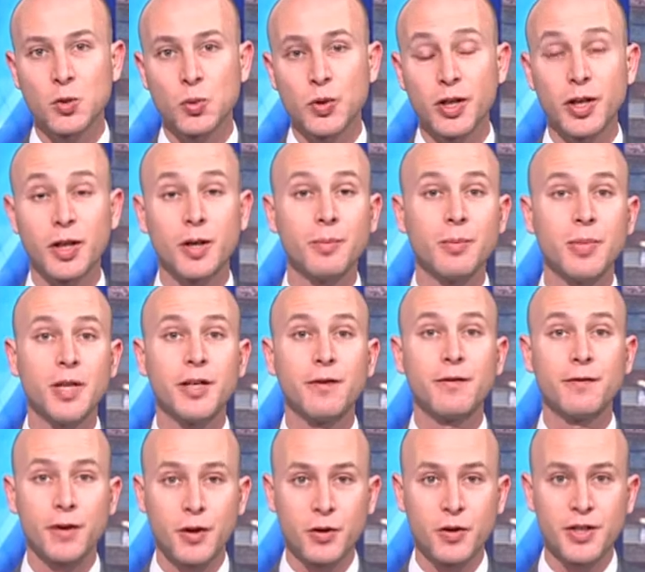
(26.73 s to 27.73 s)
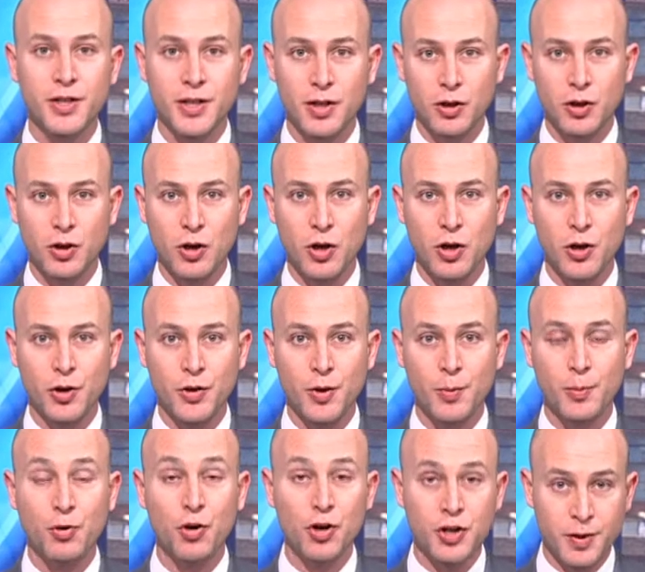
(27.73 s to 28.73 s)
We're going to be focusing on the
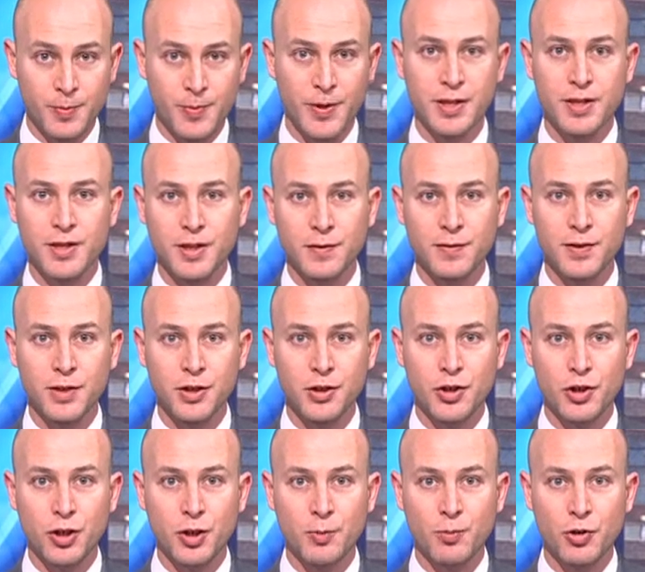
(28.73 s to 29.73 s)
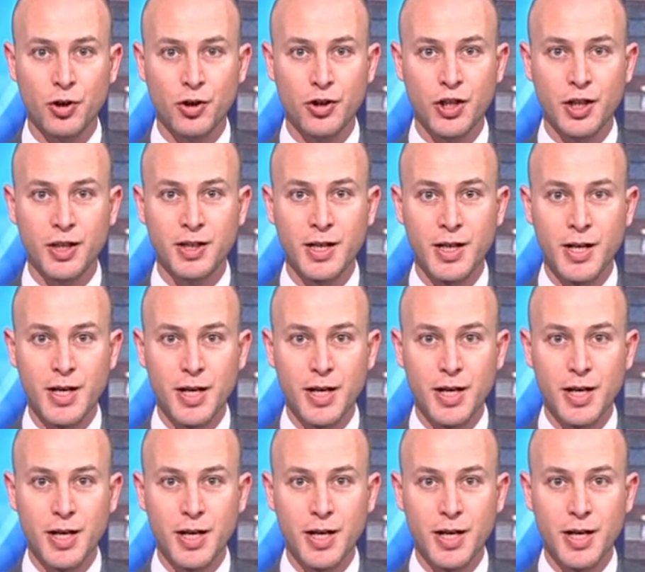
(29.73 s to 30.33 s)
prospects of such a project,